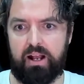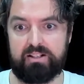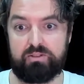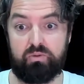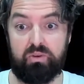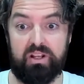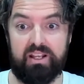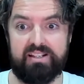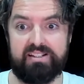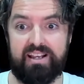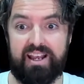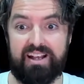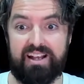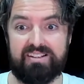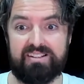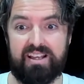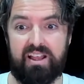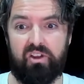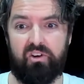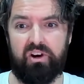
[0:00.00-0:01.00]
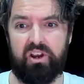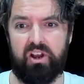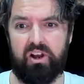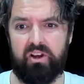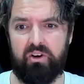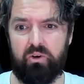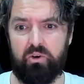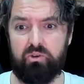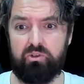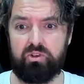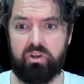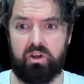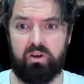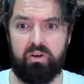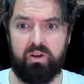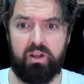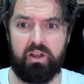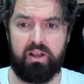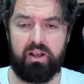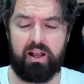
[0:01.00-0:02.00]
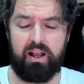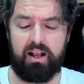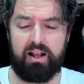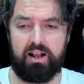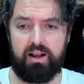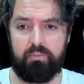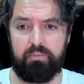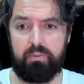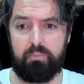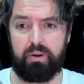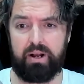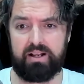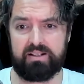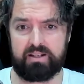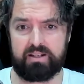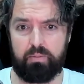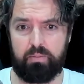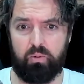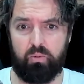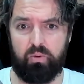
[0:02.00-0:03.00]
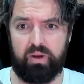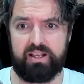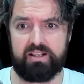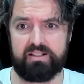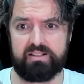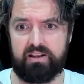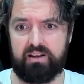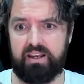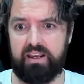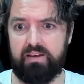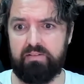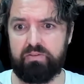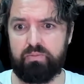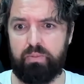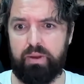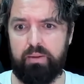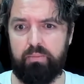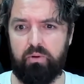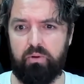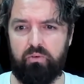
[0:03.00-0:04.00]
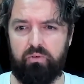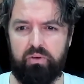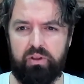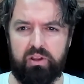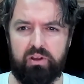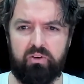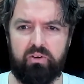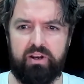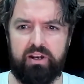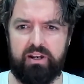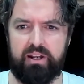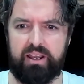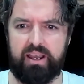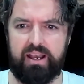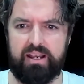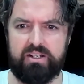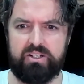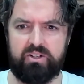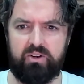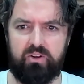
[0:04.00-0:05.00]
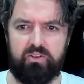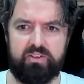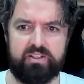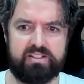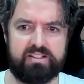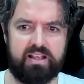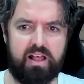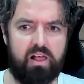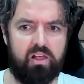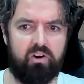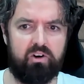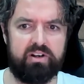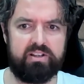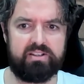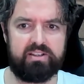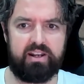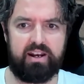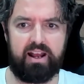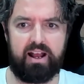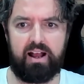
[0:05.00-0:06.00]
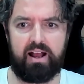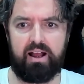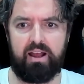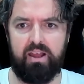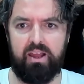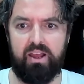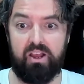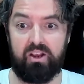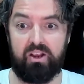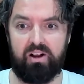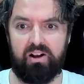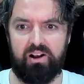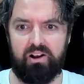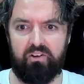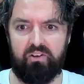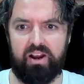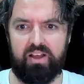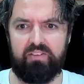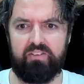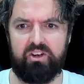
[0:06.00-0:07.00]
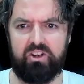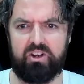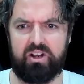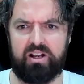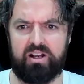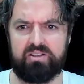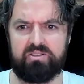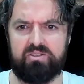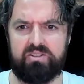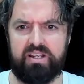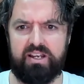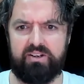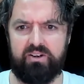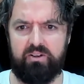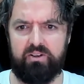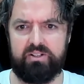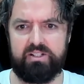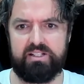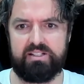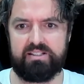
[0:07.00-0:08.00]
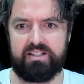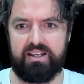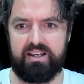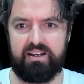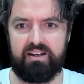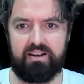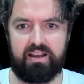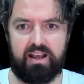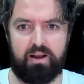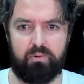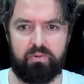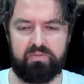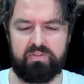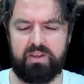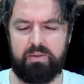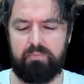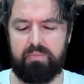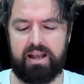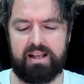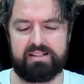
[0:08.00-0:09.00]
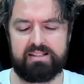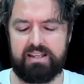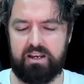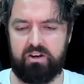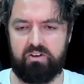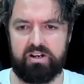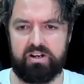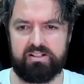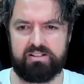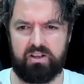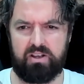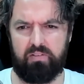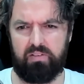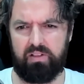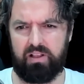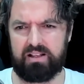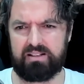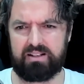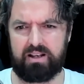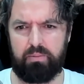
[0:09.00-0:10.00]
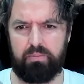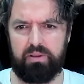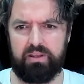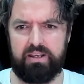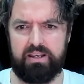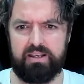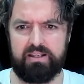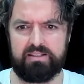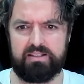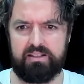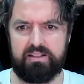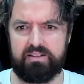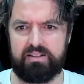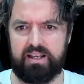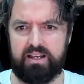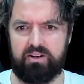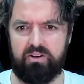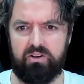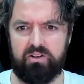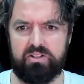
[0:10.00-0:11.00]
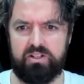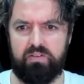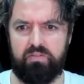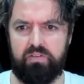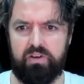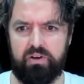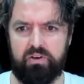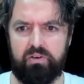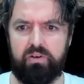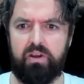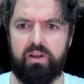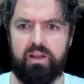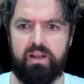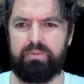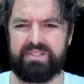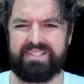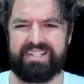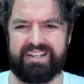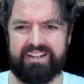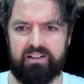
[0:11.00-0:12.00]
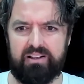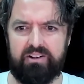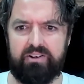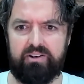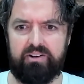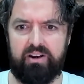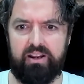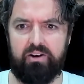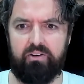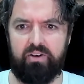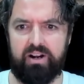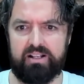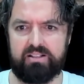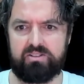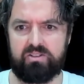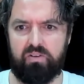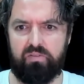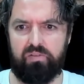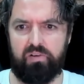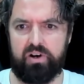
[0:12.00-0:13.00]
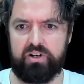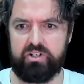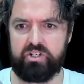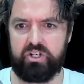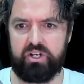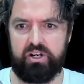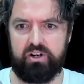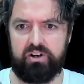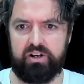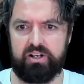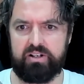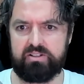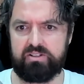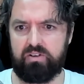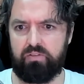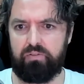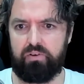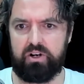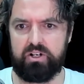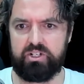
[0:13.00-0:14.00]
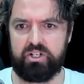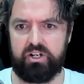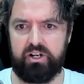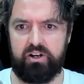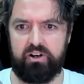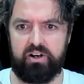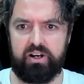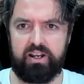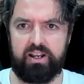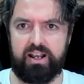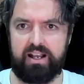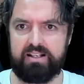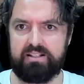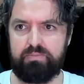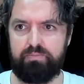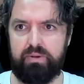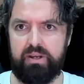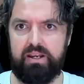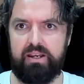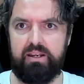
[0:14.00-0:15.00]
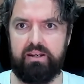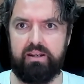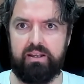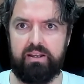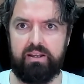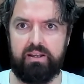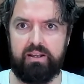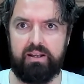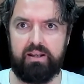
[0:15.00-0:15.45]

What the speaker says: us releasing our salary guide also in the past couple of weeks. That gives people a really good indication on the salaries that are going around the Newcastle technology scene. We've seen mass increase over the last couple of years in the technology field, in particular in around software engineering. Software engineering has been